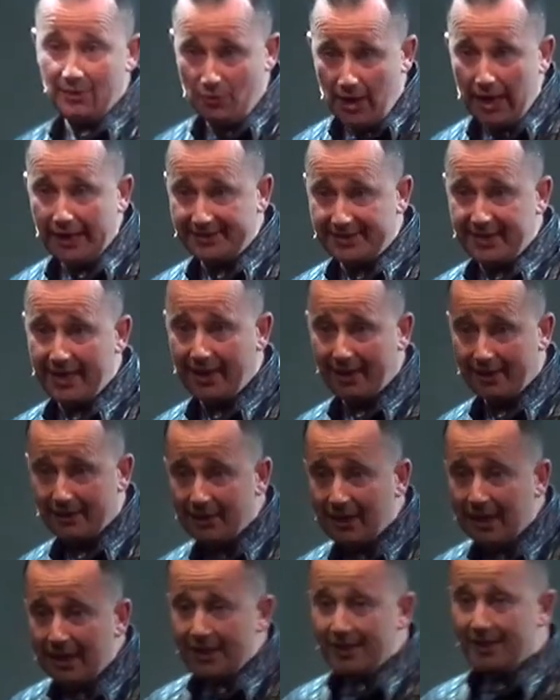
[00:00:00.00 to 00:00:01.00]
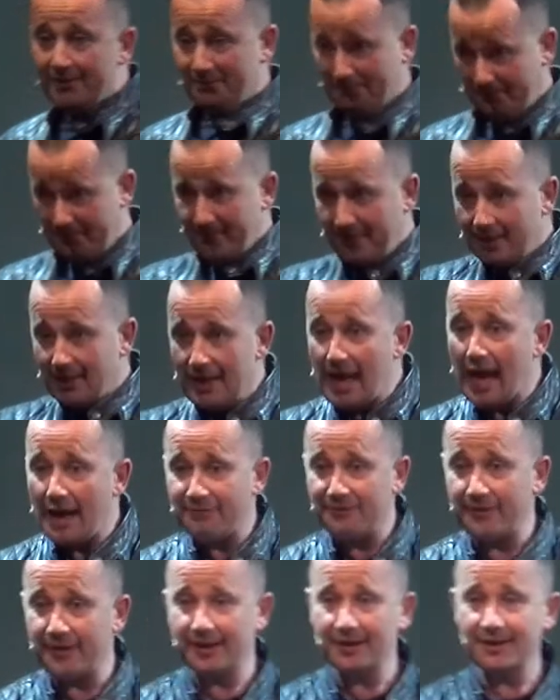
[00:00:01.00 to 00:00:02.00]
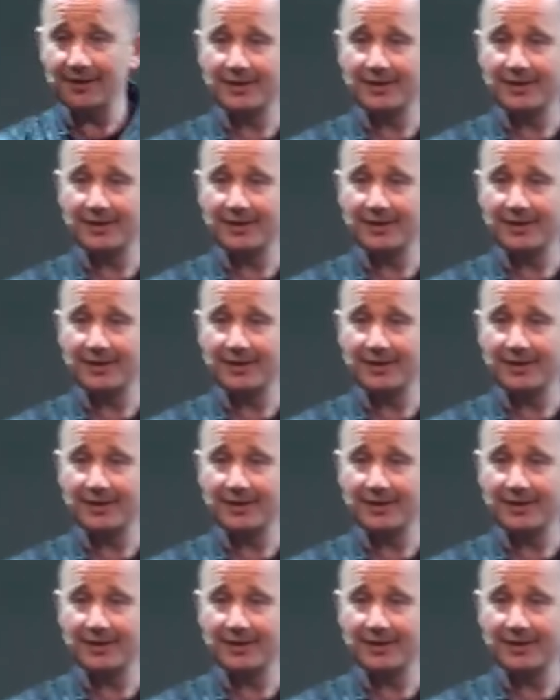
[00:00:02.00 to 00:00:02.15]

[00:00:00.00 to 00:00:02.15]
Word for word: right there, laughing.